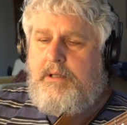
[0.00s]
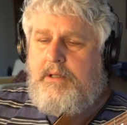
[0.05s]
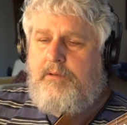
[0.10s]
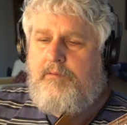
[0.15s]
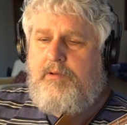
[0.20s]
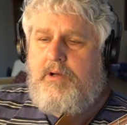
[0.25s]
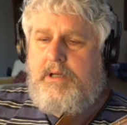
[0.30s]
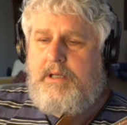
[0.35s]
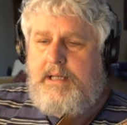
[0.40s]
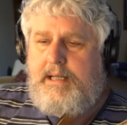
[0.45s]

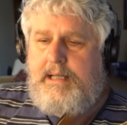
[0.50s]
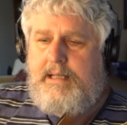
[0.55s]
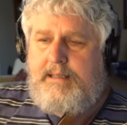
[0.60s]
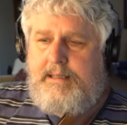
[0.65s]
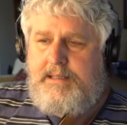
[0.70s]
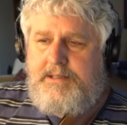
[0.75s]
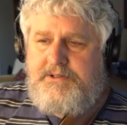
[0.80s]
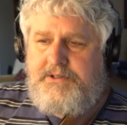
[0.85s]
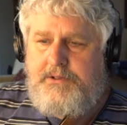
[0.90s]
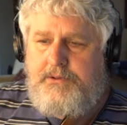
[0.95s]
You've got to
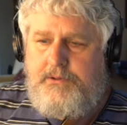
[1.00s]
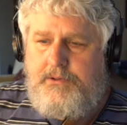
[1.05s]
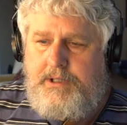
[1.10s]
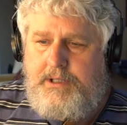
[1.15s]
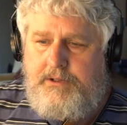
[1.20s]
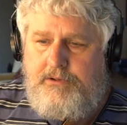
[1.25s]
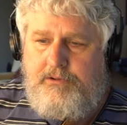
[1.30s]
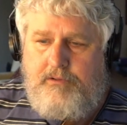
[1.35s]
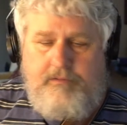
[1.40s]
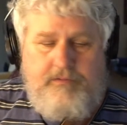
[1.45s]
get these
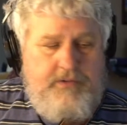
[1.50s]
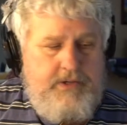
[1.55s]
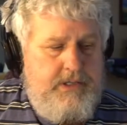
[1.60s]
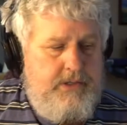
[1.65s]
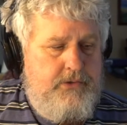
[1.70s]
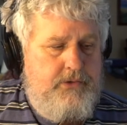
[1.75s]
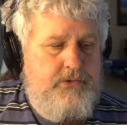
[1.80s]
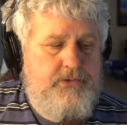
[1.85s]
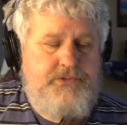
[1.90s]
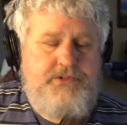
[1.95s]
underneath your
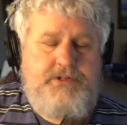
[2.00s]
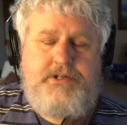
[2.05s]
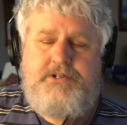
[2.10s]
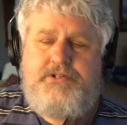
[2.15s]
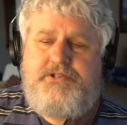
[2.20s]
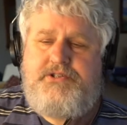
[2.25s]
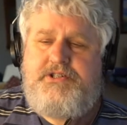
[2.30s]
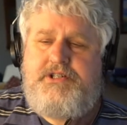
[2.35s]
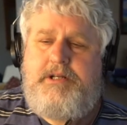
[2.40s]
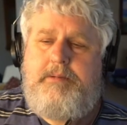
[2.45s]
fingers.
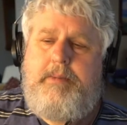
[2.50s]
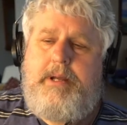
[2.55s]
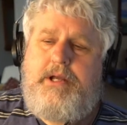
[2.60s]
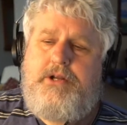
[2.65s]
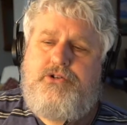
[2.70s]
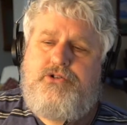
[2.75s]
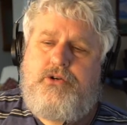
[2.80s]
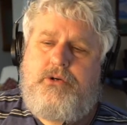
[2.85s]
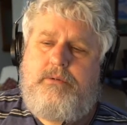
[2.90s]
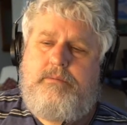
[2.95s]
C
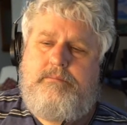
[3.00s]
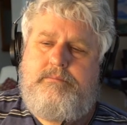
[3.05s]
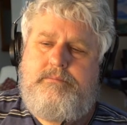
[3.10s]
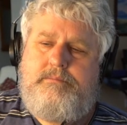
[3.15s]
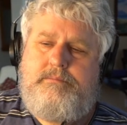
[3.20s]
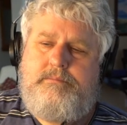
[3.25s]
major,